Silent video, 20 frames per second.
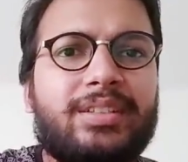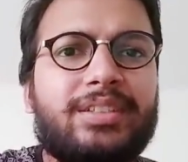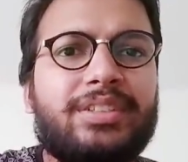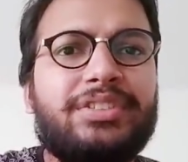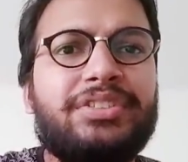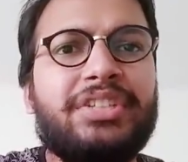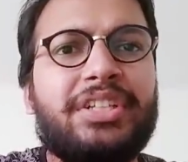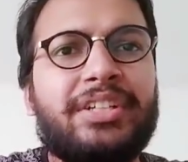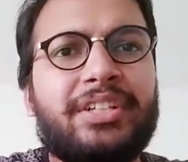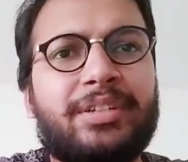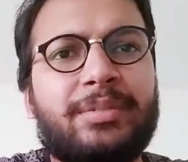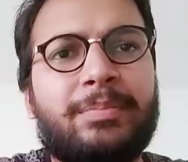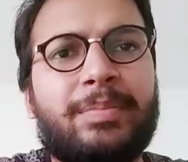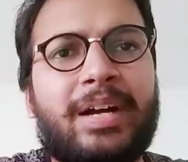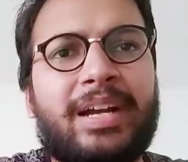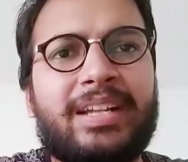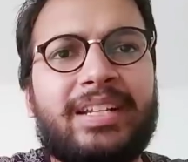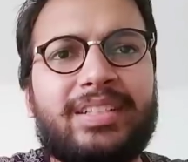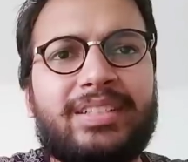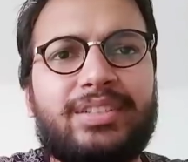gender
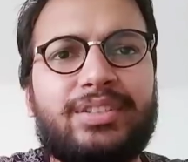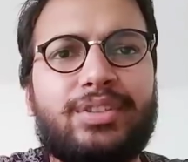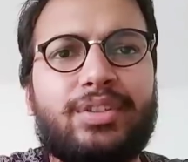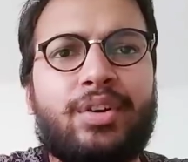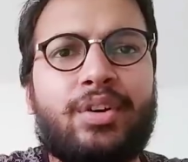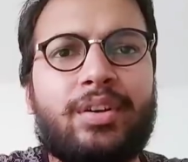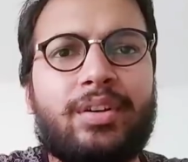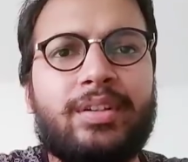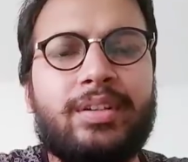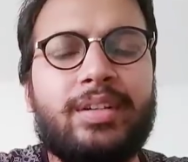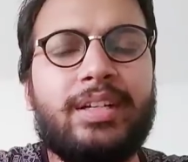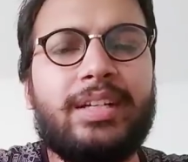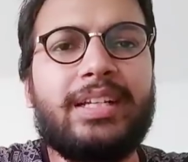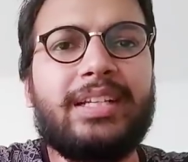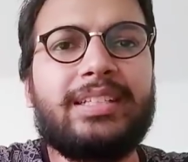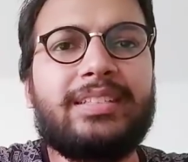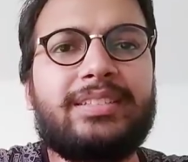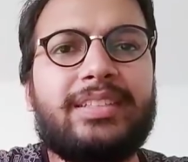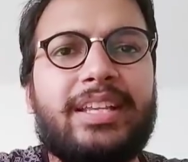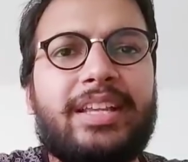biased or
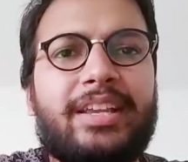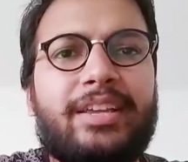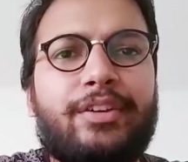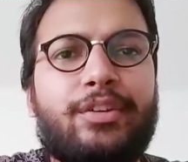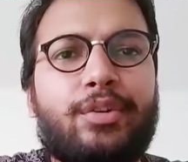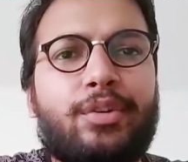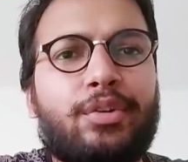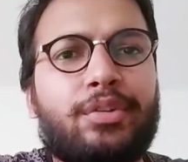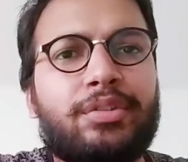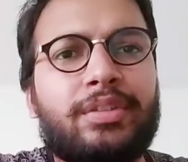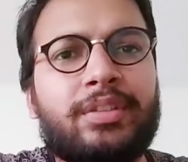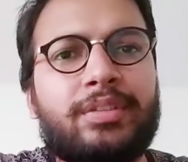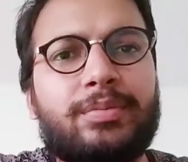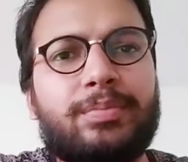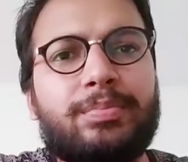saying no, this